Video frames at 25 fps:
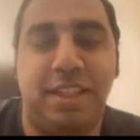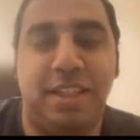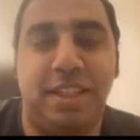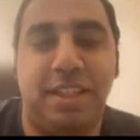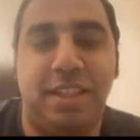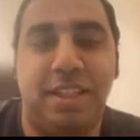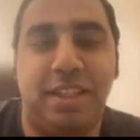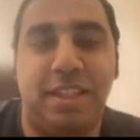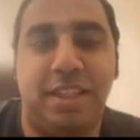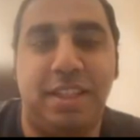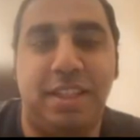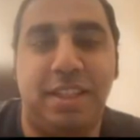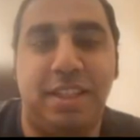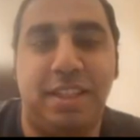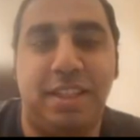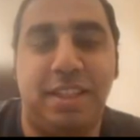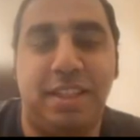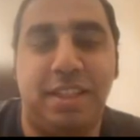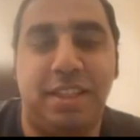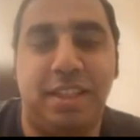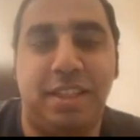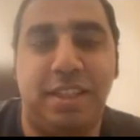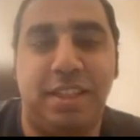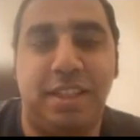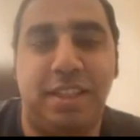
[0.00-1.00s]

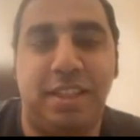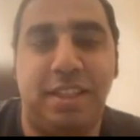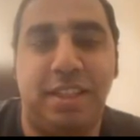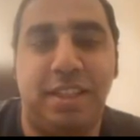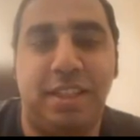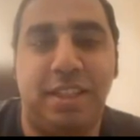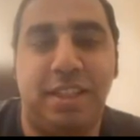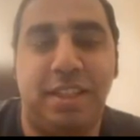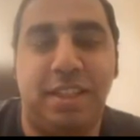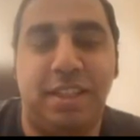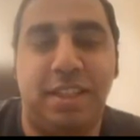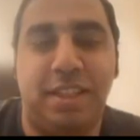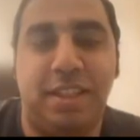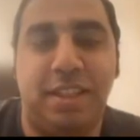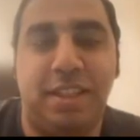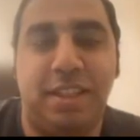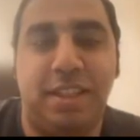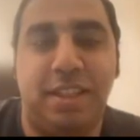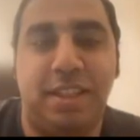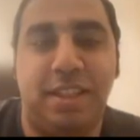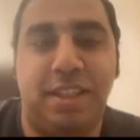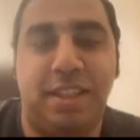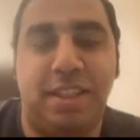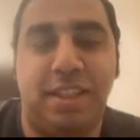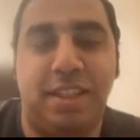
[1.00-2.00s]

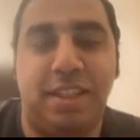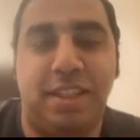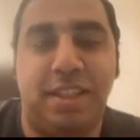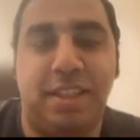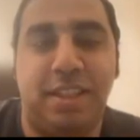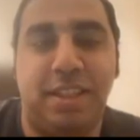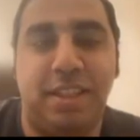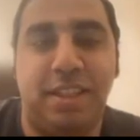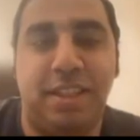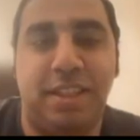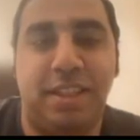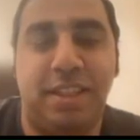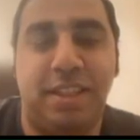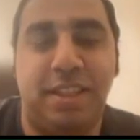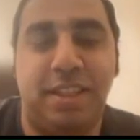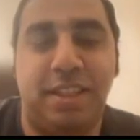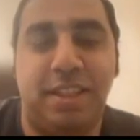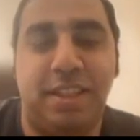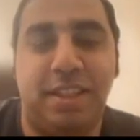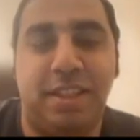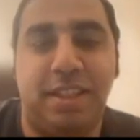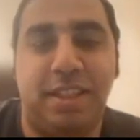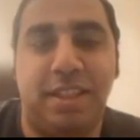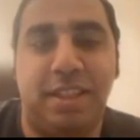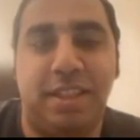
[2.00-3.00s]

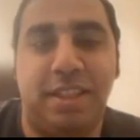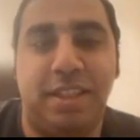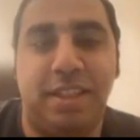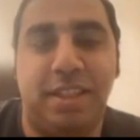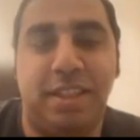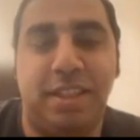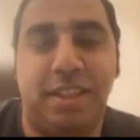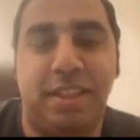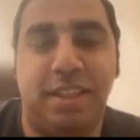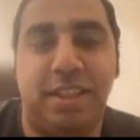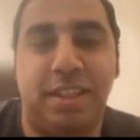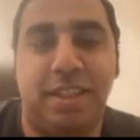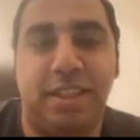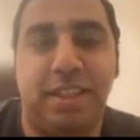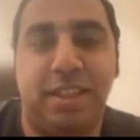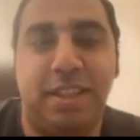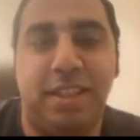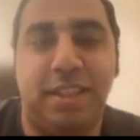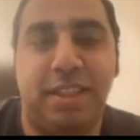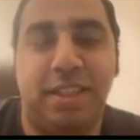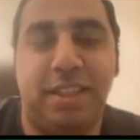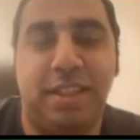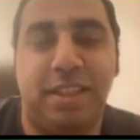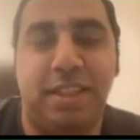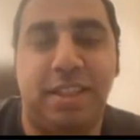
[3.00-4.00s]

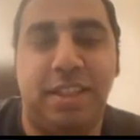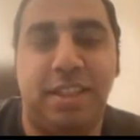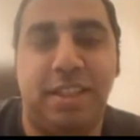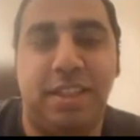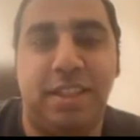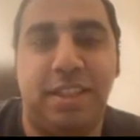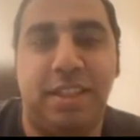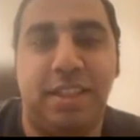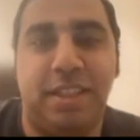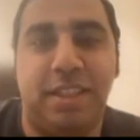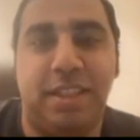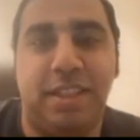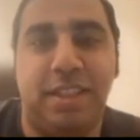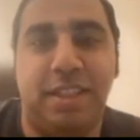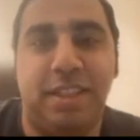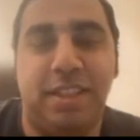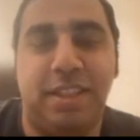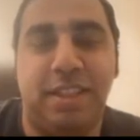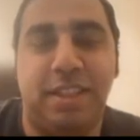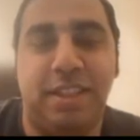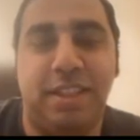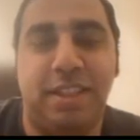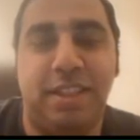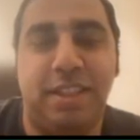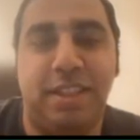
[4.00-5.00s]

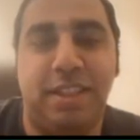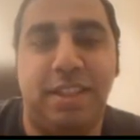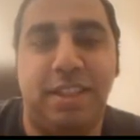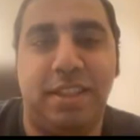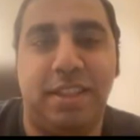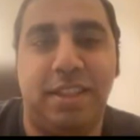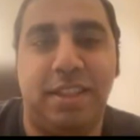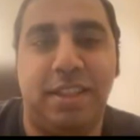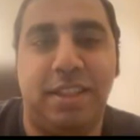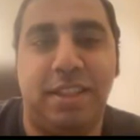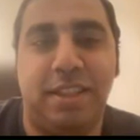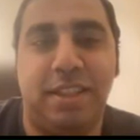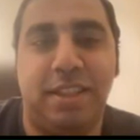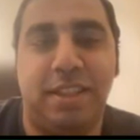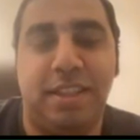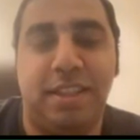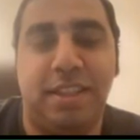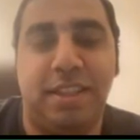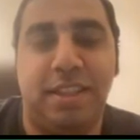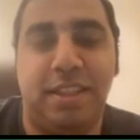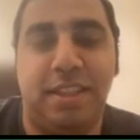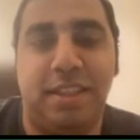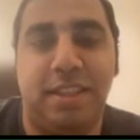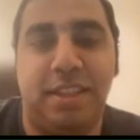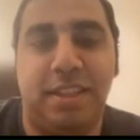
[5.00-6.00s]

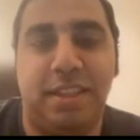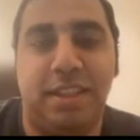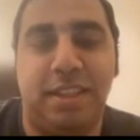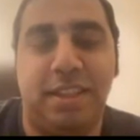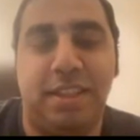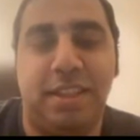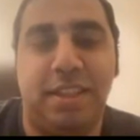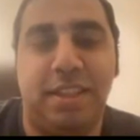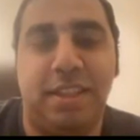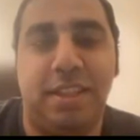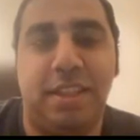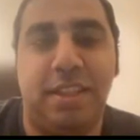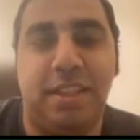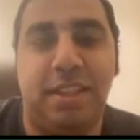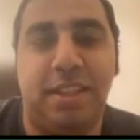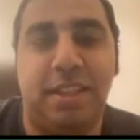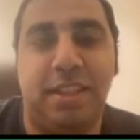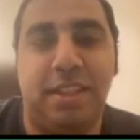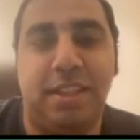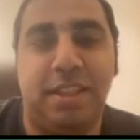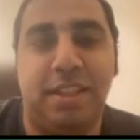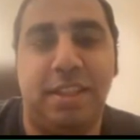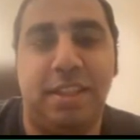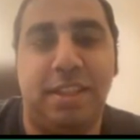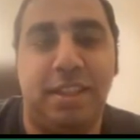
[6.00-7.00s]

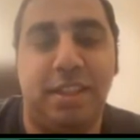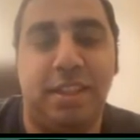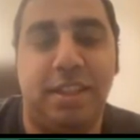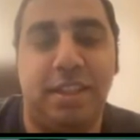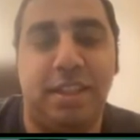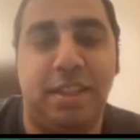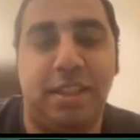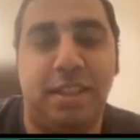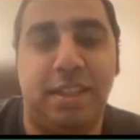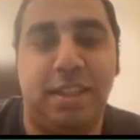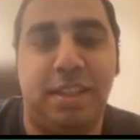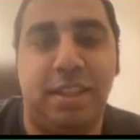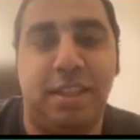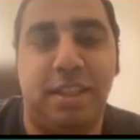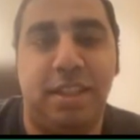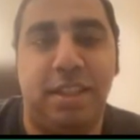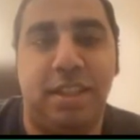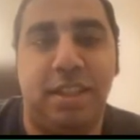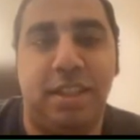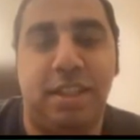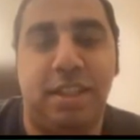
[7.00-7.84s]
The person shown says nothing.